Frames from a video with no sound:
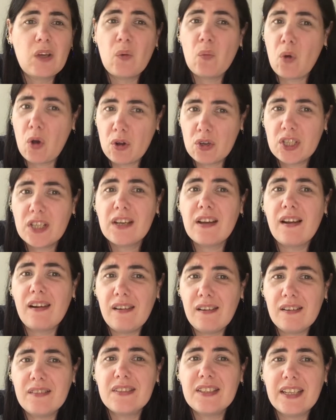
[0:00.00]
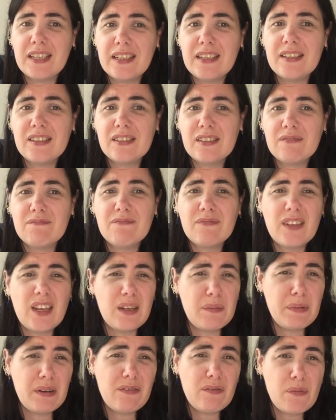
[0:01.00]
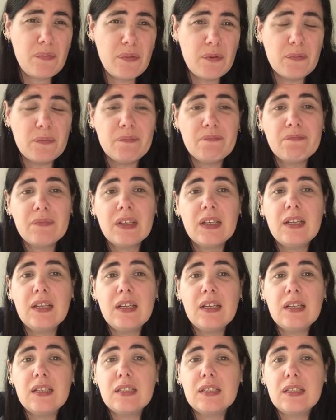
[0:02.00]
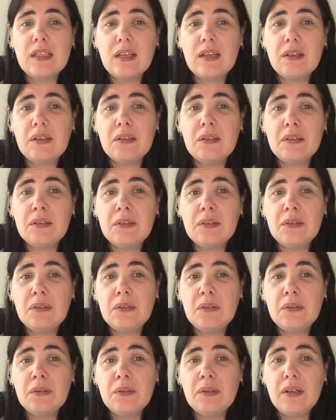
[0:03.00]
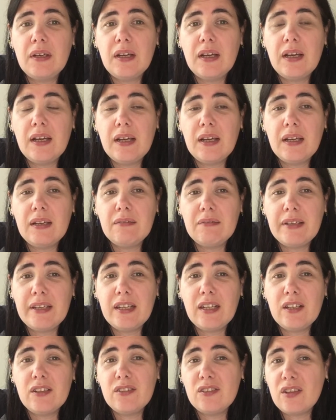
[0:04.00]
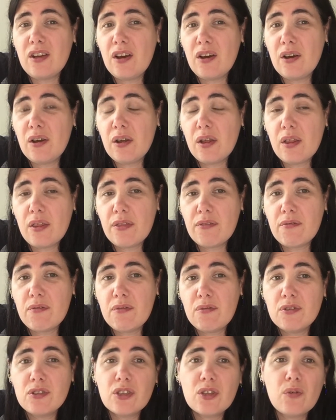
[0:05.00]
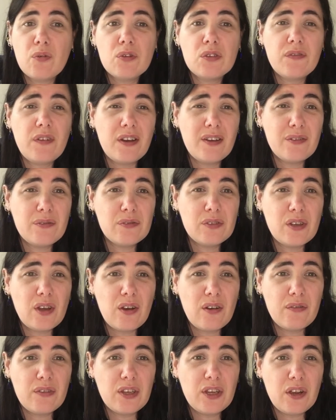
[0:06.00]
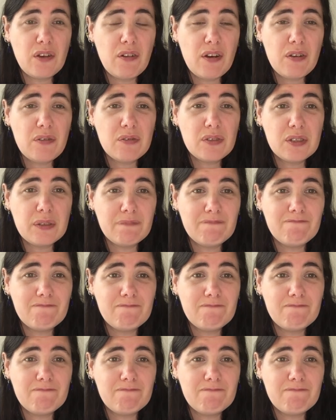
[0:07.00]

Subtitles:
watching a lot of tennis and a bit of football. So England are through to the quarterfinals of the Euros.